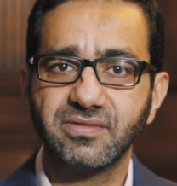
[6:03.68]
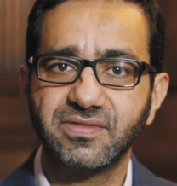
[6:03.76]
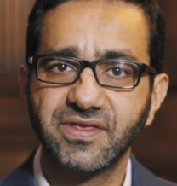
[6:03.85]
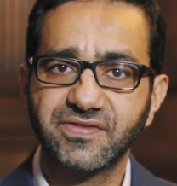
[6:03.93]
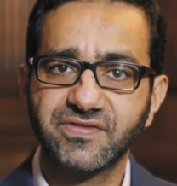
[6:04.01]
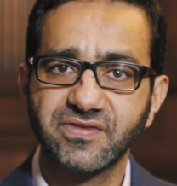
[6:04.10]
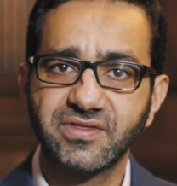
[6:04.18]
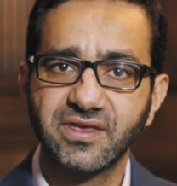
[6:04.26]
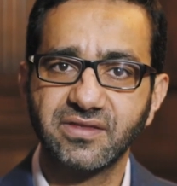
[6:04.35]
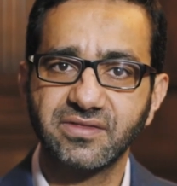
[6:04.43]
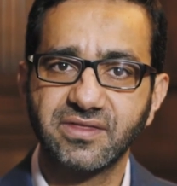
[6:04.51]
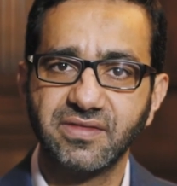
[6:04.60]

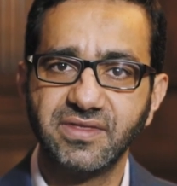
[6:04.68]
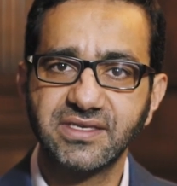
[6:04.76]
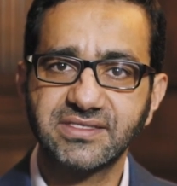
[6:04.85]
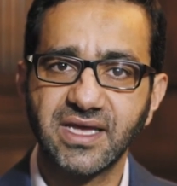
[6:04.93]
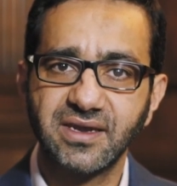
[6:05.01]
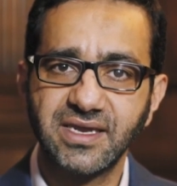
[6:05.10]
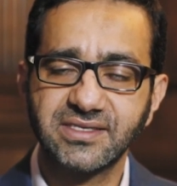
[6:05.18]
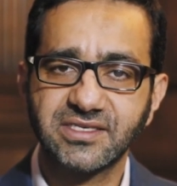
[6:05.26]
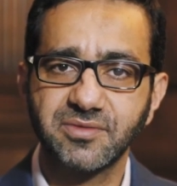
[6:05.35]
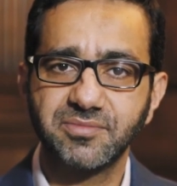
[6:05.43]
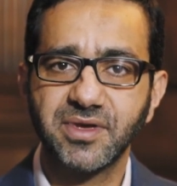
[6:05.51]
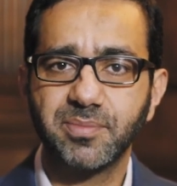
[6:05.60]
these techniques
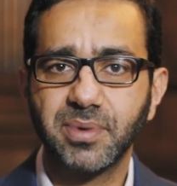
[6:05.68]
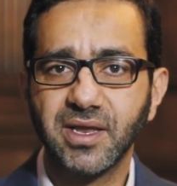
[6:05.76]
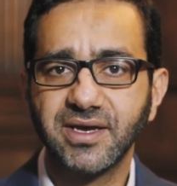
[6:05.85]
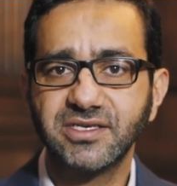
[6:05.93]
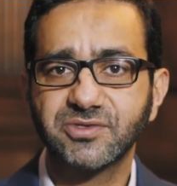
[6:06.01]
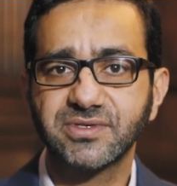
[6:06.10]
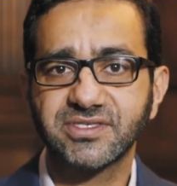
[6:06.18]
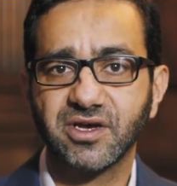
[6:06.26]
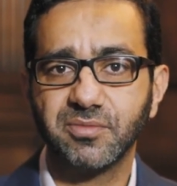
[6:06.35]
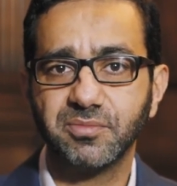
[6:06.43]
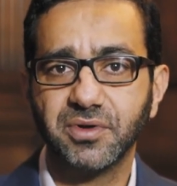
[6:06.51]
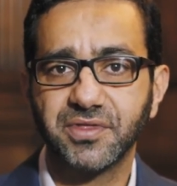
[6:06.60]
can be applied to a
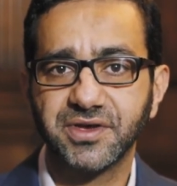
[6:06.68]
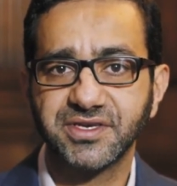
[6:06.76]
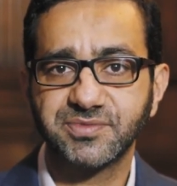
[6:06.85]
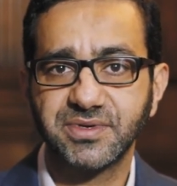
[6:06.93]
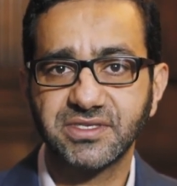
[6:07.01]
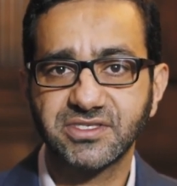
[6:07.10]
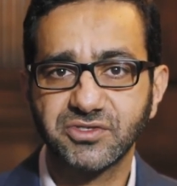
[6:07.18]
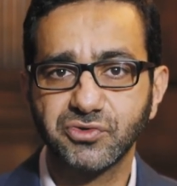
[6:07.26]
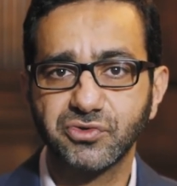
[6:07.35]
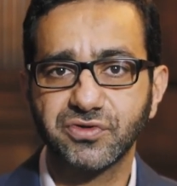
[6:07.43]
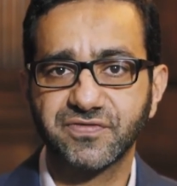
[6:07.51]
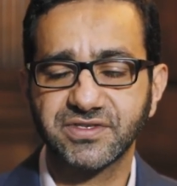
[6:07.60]
sample that has been
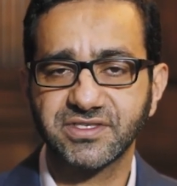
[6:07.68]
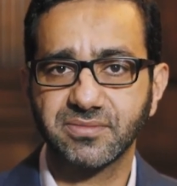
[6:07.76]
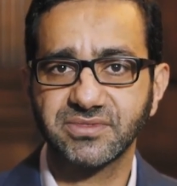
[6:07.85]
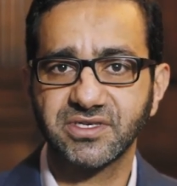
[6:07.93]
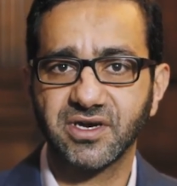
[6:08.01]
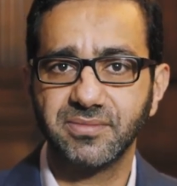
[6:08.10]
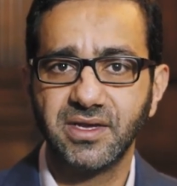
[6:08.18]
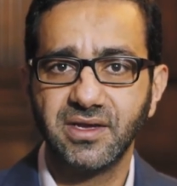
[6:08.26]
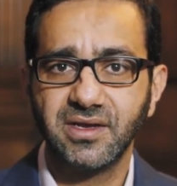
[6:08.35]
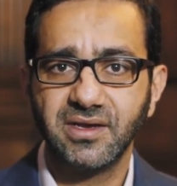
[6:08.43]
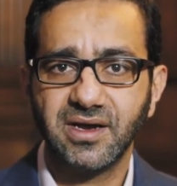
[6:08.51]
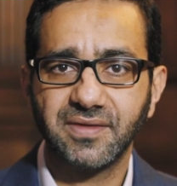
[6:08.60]
stored for some time.
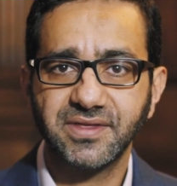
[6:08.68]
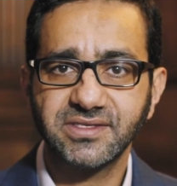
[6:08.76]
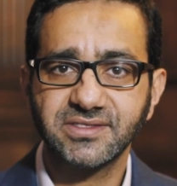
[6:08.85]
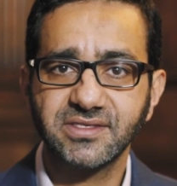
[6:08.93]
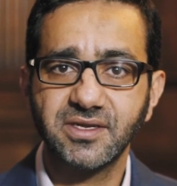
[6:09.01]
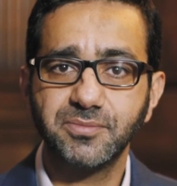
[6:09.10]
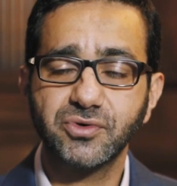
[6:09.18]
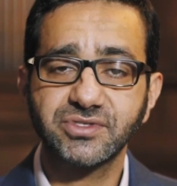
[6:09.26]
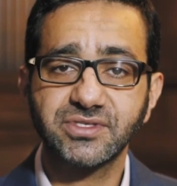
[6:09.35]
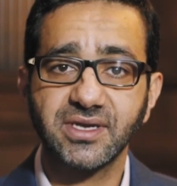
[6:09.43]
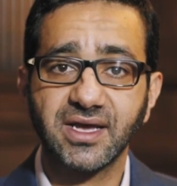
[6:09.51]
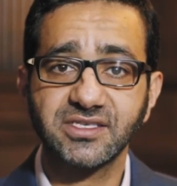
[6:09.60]
And this is an
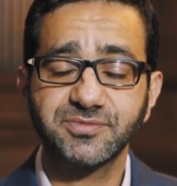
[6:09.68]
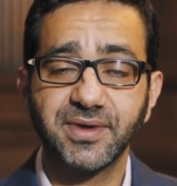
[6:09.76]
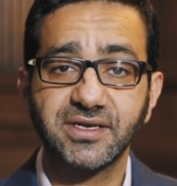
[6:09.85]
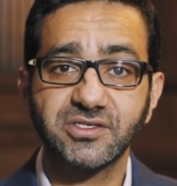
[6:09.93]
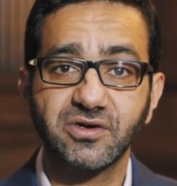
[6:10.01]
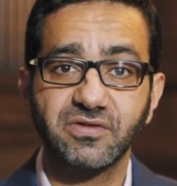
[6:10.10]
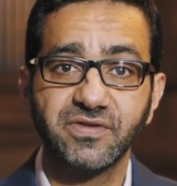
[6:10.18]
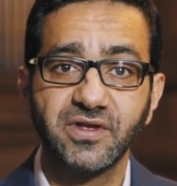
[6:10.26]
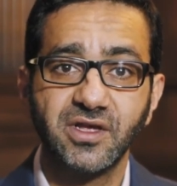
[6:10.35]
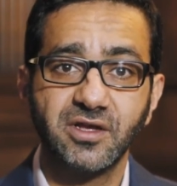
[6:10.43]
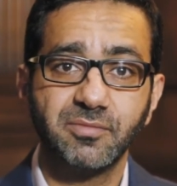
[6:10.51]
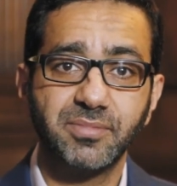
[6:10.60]
important aspect of
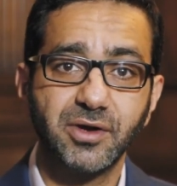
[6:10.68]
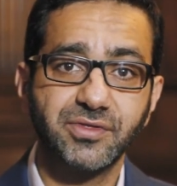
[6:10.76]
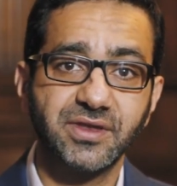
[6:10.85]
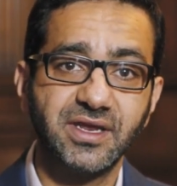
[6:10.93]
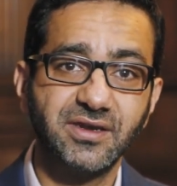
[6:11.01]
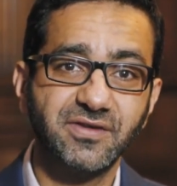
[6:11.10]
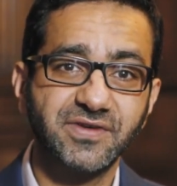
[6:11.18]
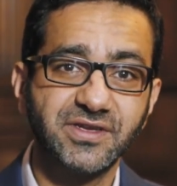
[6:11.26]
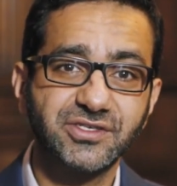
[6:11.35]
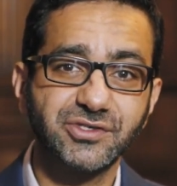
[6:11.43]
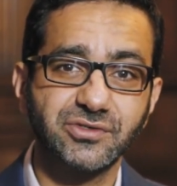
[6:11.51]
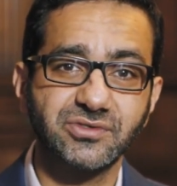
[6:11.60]
both an
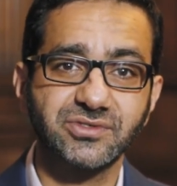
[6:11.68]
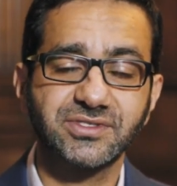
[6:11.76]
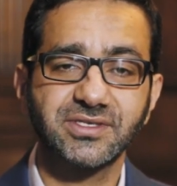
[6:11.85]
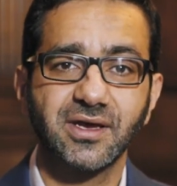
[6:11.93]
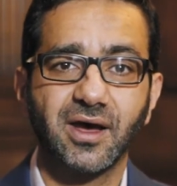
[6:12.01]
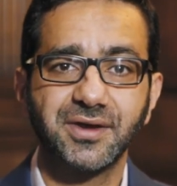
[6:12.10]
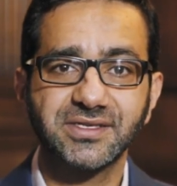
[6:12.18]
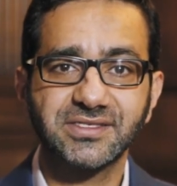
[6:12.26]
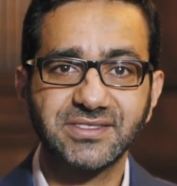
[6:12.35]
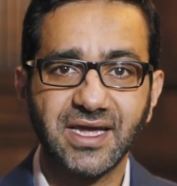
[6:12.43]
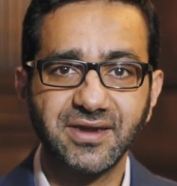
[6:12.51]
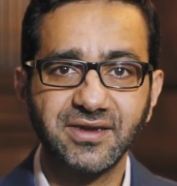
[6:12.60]
individual's
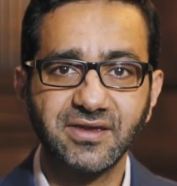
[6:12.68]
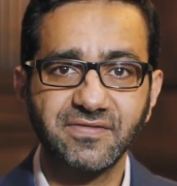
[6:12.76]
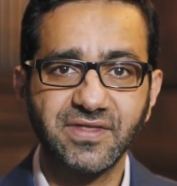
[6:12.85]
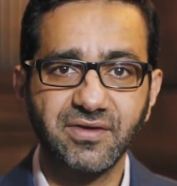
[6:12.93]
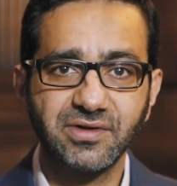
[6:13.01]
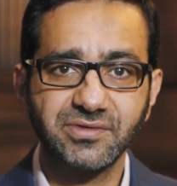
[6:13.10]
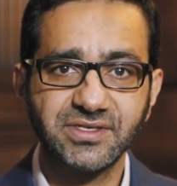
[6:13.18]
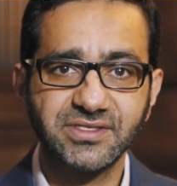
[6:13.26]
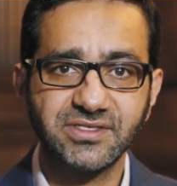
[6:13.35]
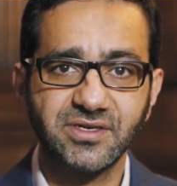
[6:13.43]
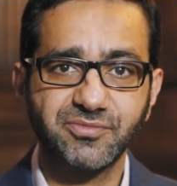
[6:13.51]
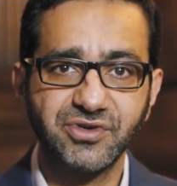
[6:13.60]
understanding of their
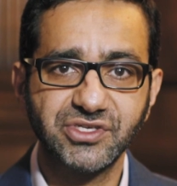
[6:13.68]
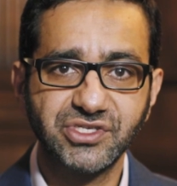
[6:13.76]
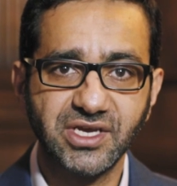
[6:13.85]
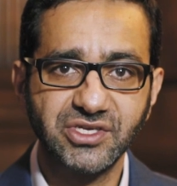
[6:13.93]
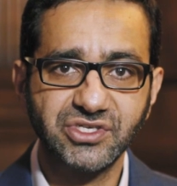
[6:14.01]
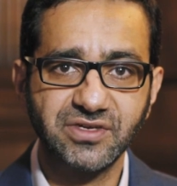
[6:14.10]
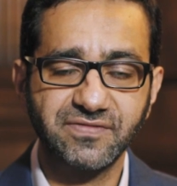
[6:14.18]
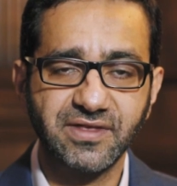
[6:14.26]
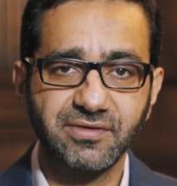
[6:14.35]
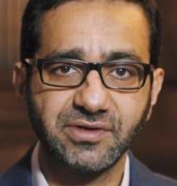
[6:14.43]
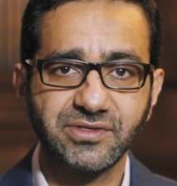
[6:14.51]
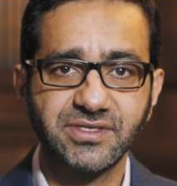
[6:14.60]
illness and appreciation of
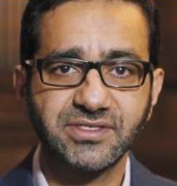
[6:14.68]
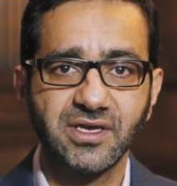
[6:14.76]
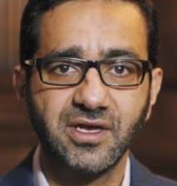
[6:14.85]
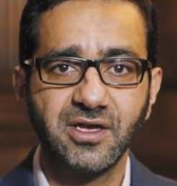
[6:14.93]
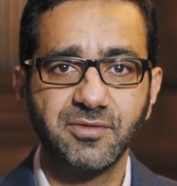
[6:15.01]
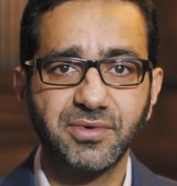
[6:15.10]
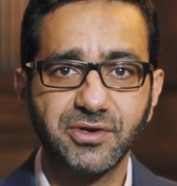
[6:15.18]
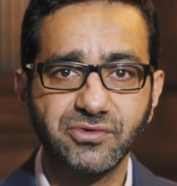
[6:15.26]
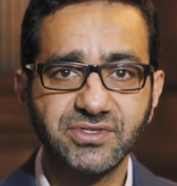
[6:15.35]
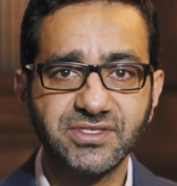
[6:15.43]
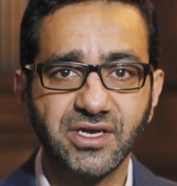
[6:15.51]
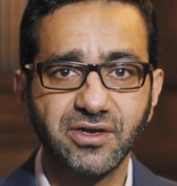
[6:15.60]
their illness, but
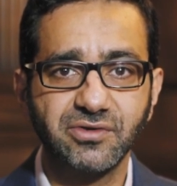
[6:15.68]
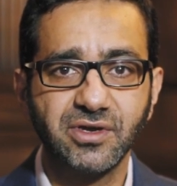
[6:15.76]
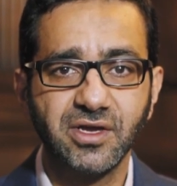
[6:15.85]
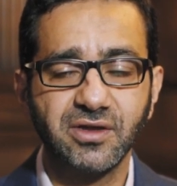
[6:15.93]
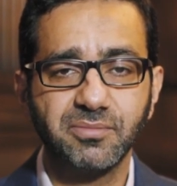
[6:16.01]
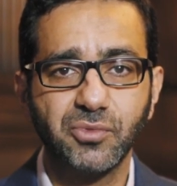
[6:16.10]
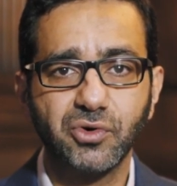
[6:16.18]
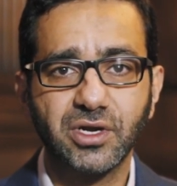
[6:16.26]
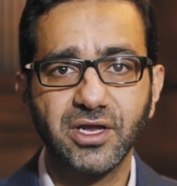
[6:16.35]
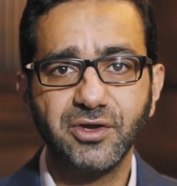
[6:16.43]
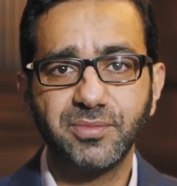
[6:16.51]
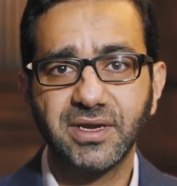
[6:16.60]
also more
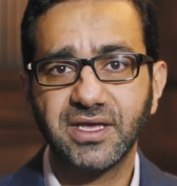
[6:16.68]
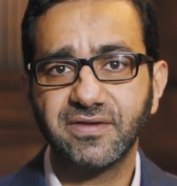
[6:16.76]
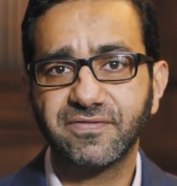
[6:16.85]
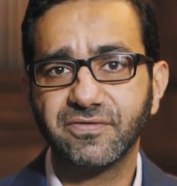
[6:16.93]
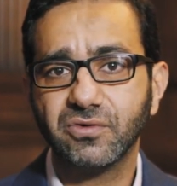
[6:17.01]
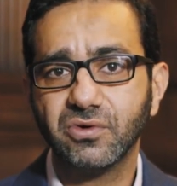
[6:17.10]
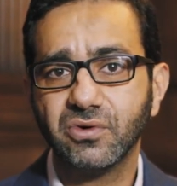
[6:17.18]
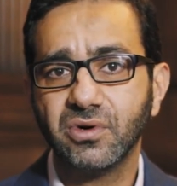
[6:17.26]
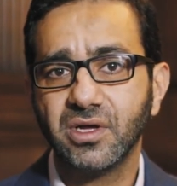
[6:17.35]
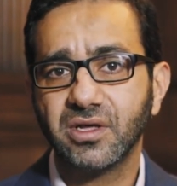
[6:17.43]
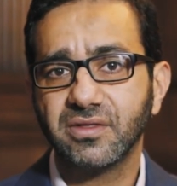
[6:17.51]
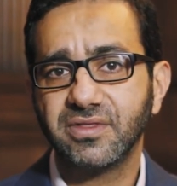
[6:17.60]
globally for
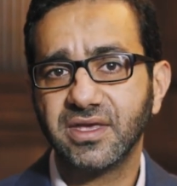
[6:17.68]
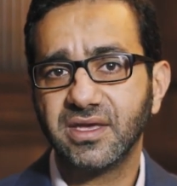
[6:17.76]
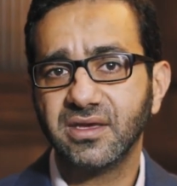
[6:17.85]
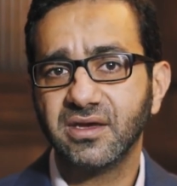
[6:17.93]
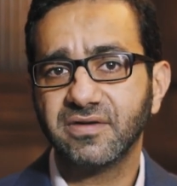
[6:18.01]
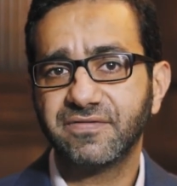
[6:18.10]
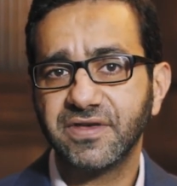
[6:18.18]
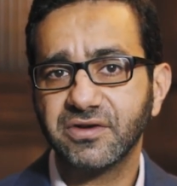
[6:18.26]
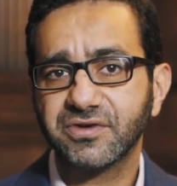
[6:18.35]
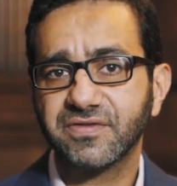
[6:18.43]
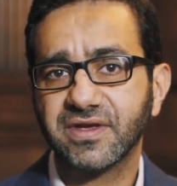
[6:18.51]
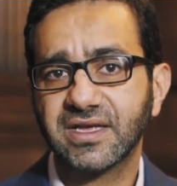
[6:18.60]
the
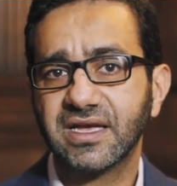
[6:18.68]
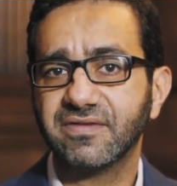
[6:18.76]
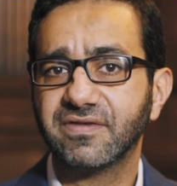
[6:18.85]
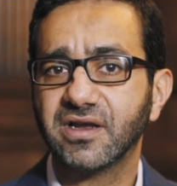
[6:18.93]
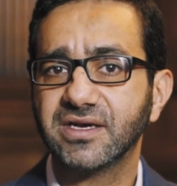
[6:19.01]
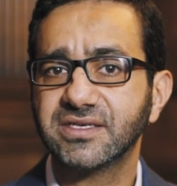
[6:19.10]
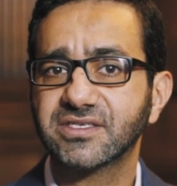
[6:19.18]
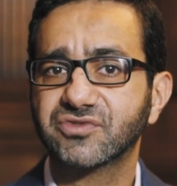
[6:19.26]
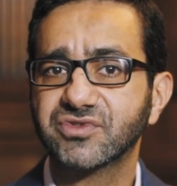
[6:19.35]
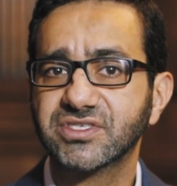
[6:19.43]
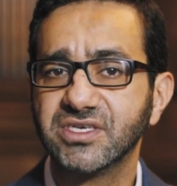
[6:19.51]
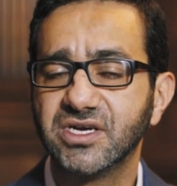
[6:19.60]
field of encephalitis
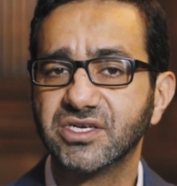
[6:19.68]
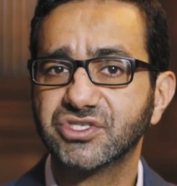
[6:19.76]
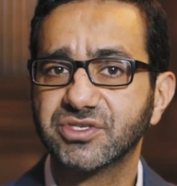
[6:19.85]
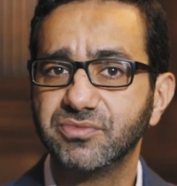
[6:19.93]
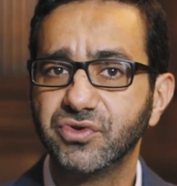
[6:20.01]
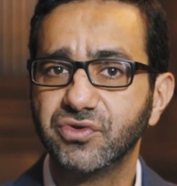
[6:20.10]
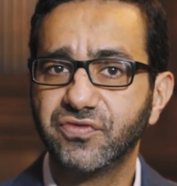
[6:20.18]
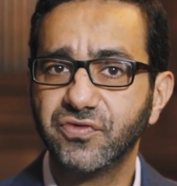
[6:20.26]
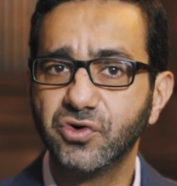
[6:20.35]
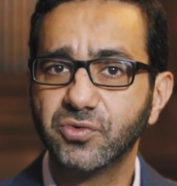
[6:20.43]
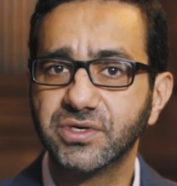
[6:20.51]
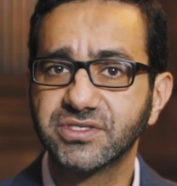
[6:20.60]
research to move
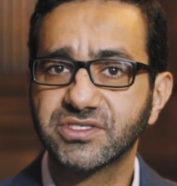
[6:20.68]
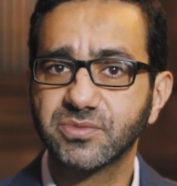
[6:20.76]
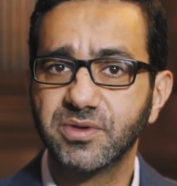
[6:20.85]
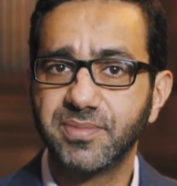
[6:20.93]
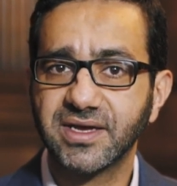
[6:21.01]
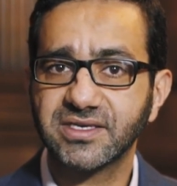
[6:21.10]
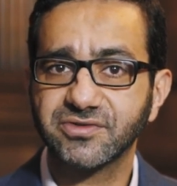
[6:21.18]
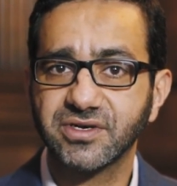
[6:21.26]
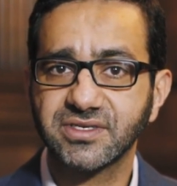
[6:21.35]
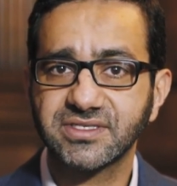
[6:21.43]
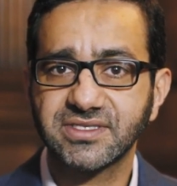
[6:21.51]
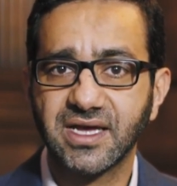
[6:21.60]
forward so we better
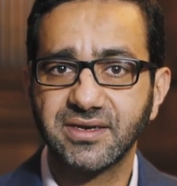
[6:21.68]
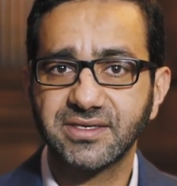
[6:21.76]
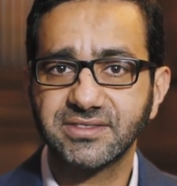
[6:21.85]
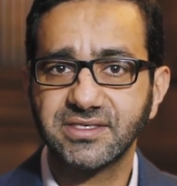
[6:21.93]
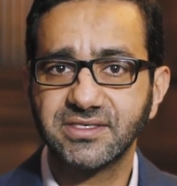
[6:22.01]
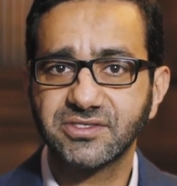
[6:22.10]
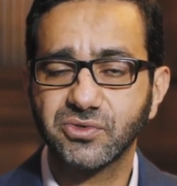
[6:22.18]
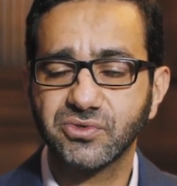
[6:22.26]
understand disease